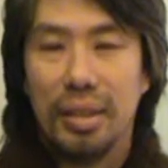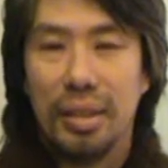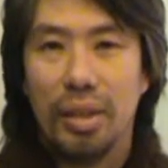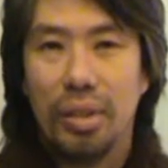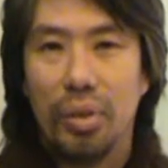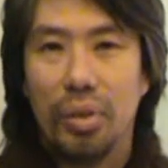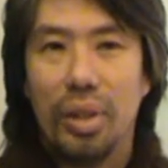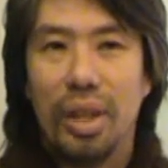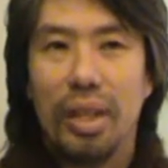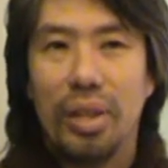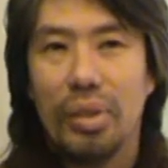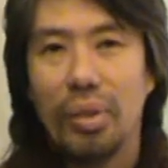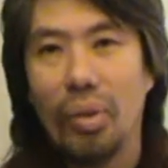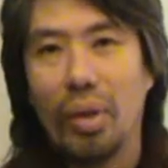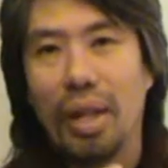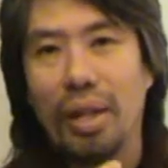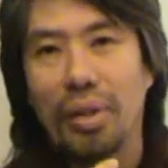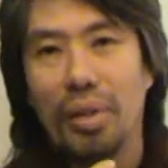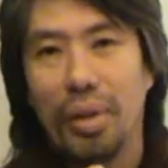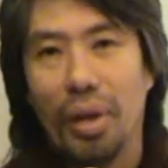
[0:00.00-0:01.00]
do you need to
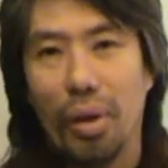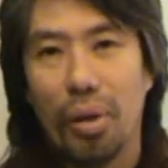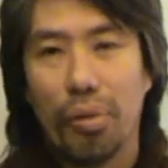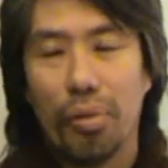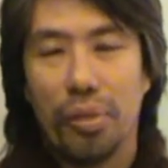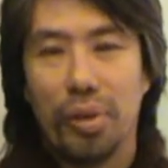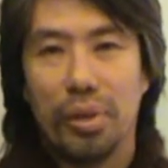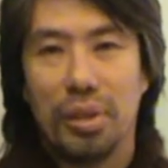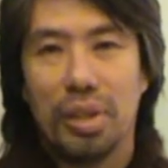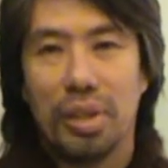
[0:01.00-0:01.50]
let go of your